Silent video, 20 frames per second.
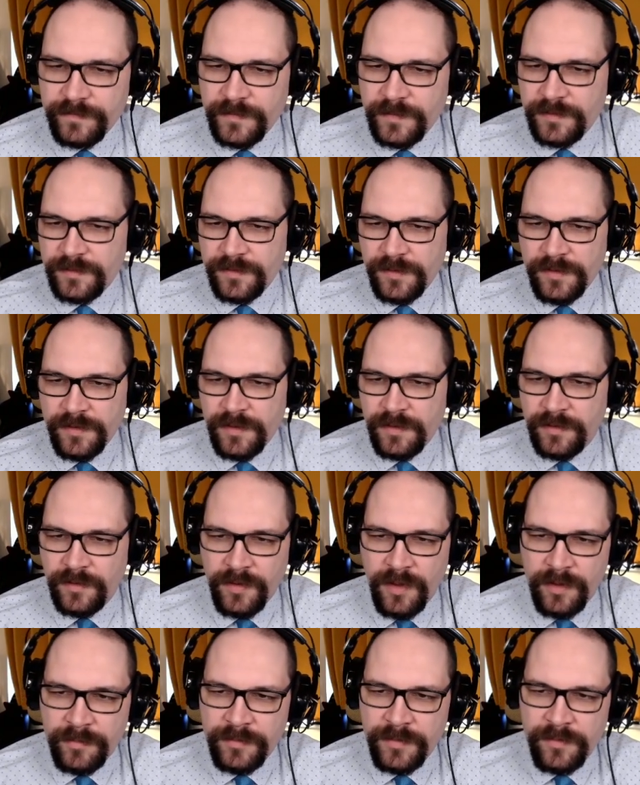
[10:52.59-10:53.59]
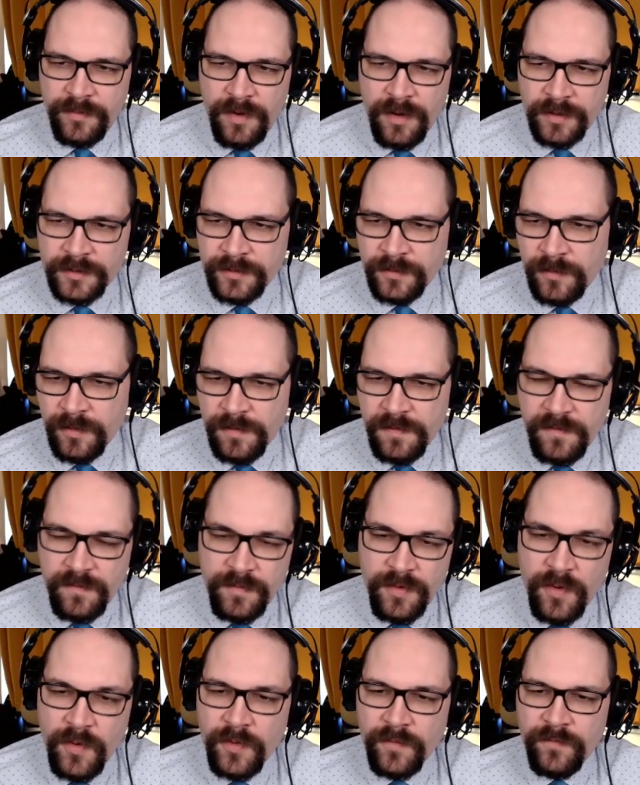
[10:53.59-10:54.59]
You turn and look up the rock towards the
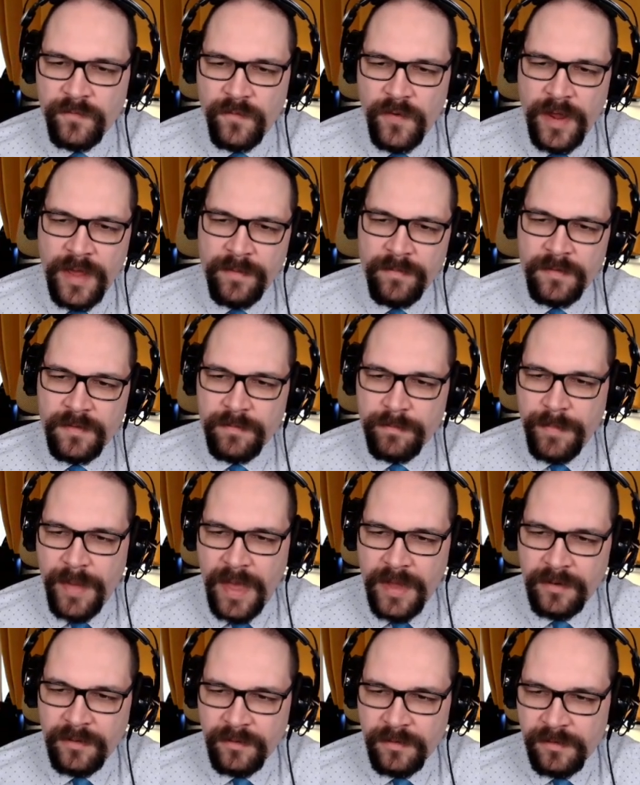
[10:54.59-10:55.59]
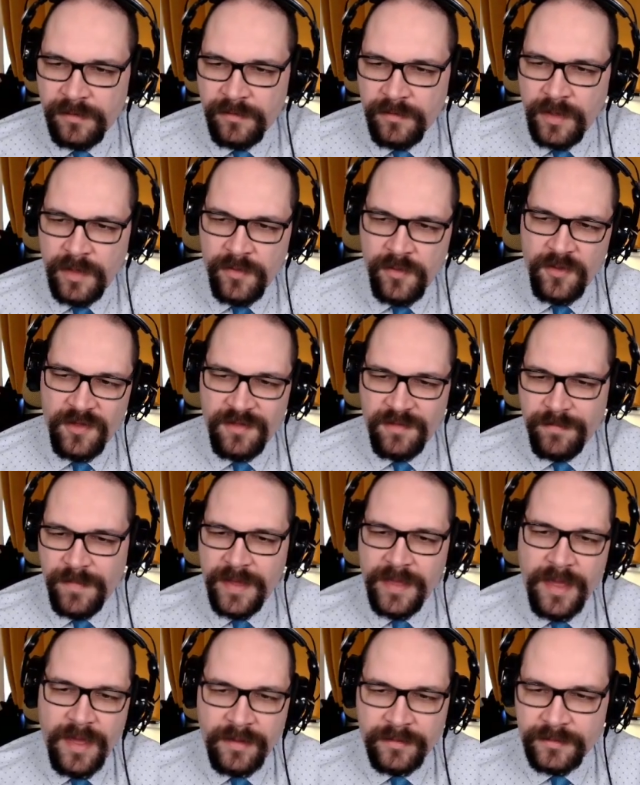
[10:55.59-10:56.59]
broken frames and panels you can just
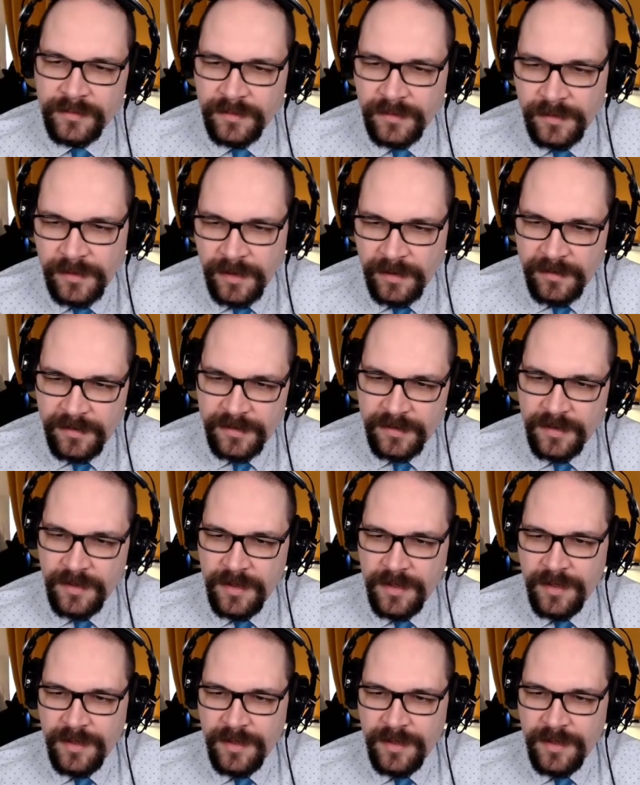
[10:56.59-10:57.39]
make out in the dust,